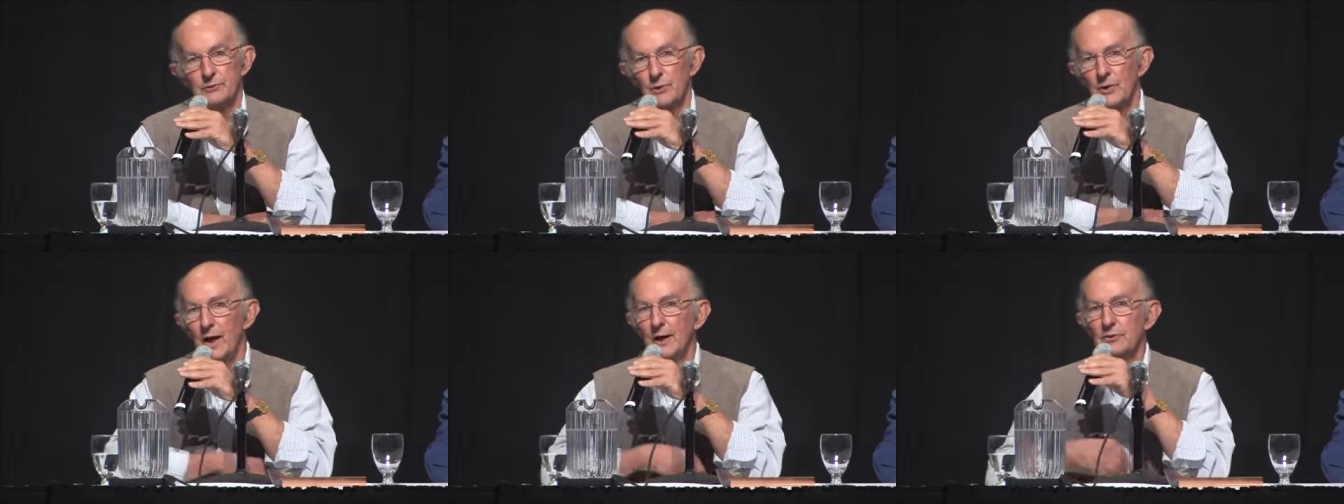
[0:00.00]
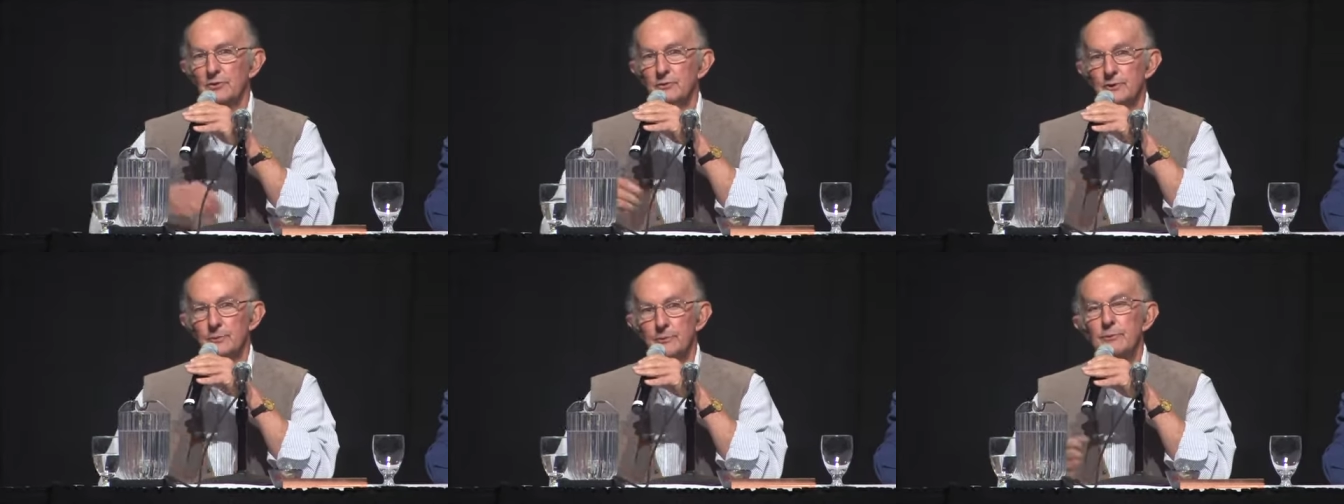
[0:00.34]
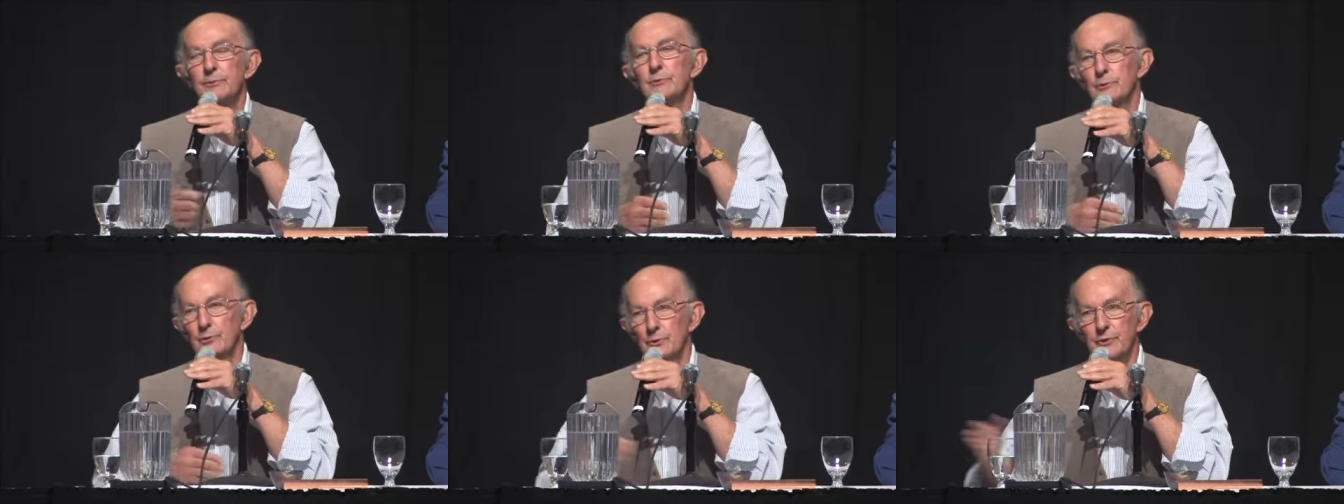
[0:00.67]
or actually
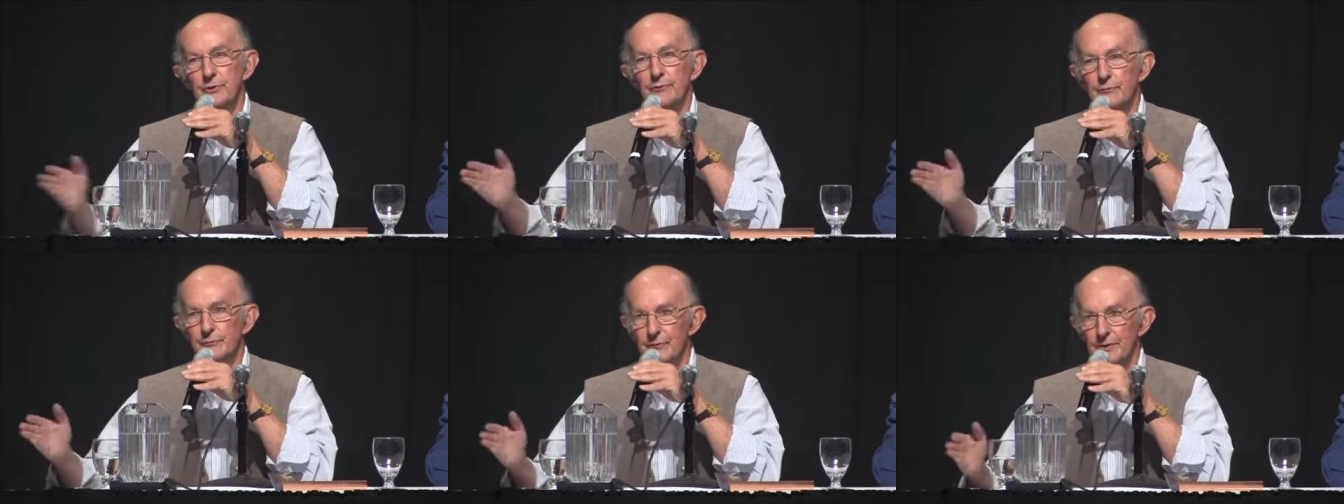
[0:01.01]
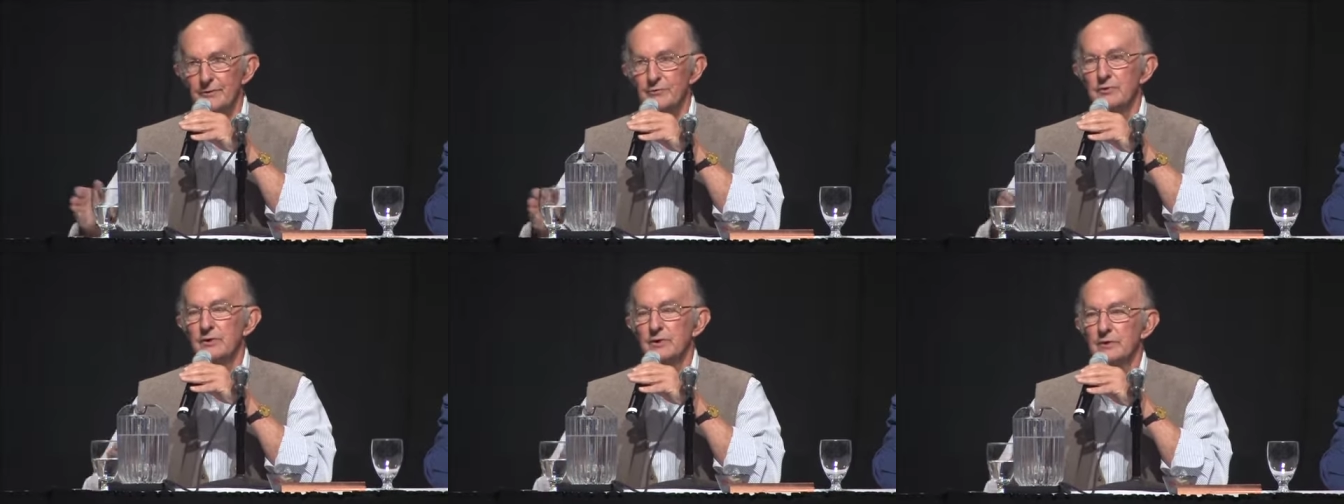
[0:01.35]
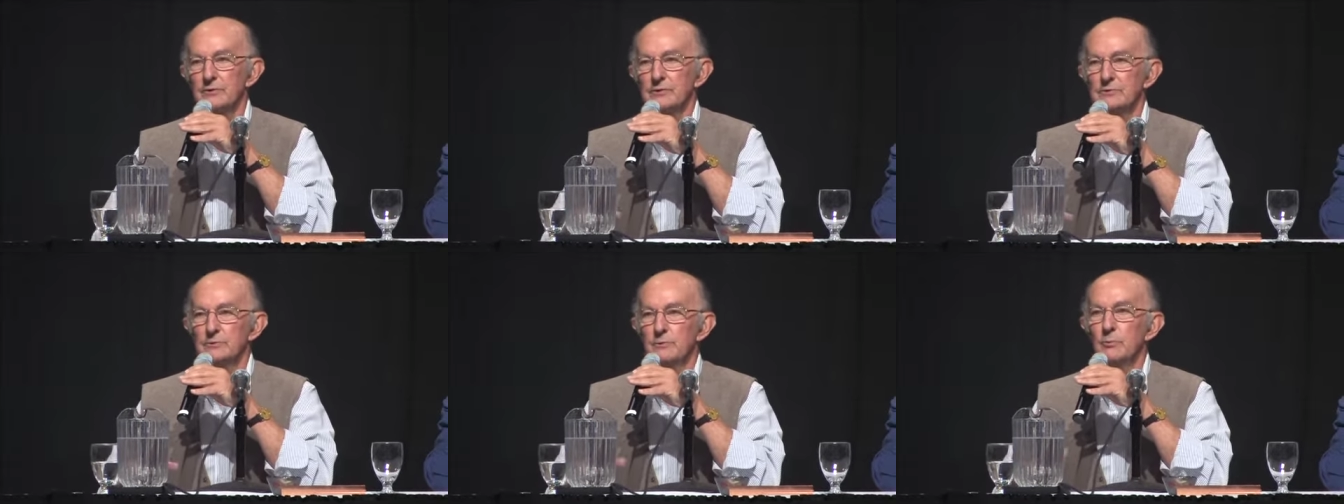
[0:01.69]
through the
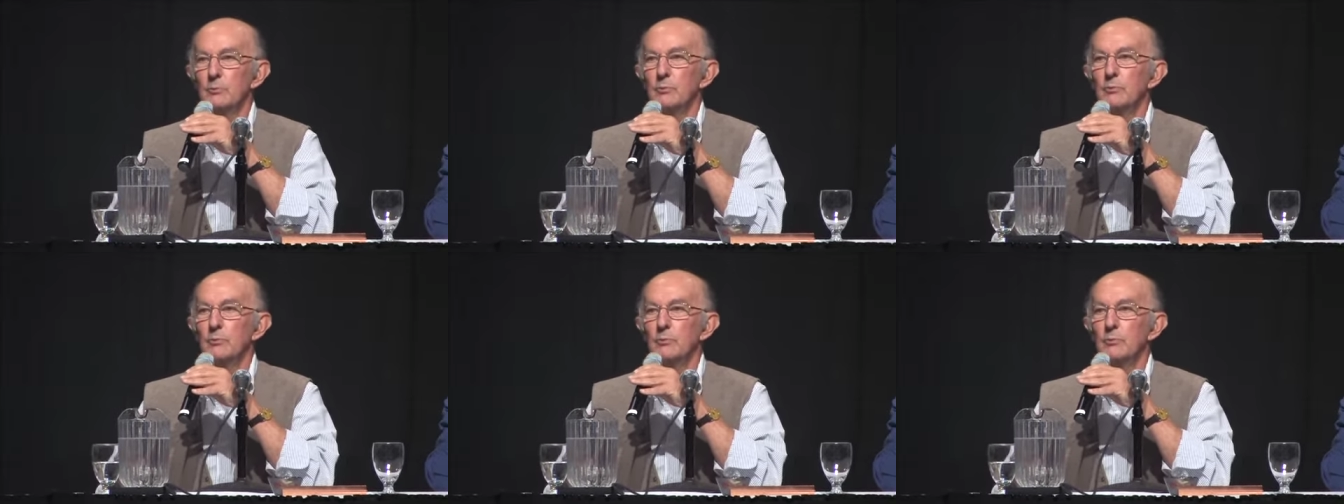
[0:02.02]
50s,